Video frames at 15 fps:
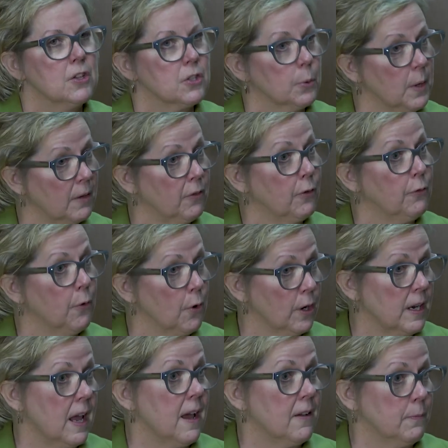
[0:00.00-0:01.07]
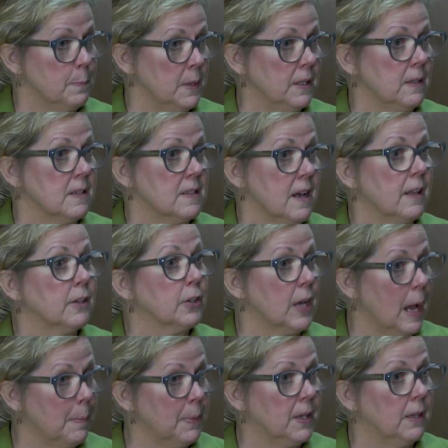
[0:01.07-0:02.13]
So we have a four and a half million dollar
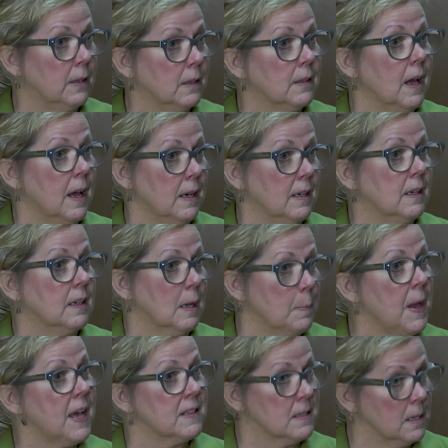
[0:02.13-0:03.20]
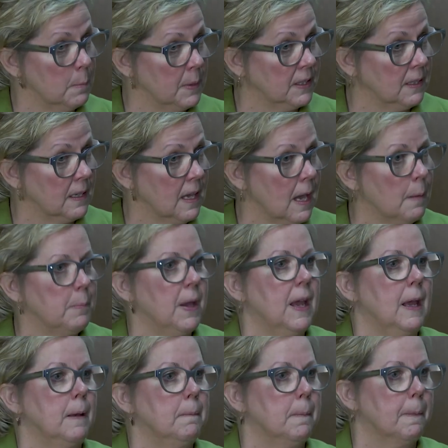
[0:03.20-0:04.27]
capital and capacity building
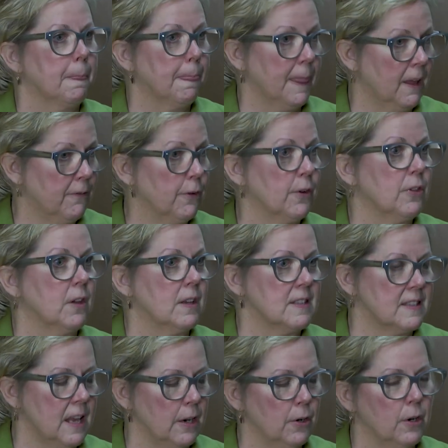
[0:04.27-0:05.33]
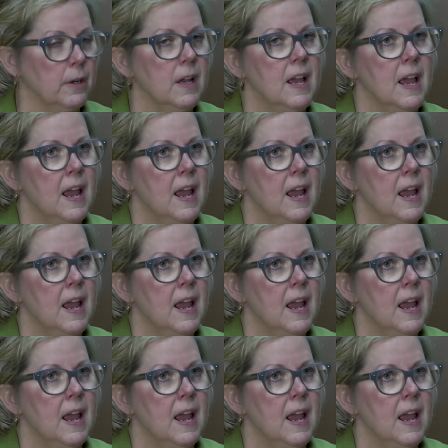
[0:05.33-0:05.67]
campaign for the center,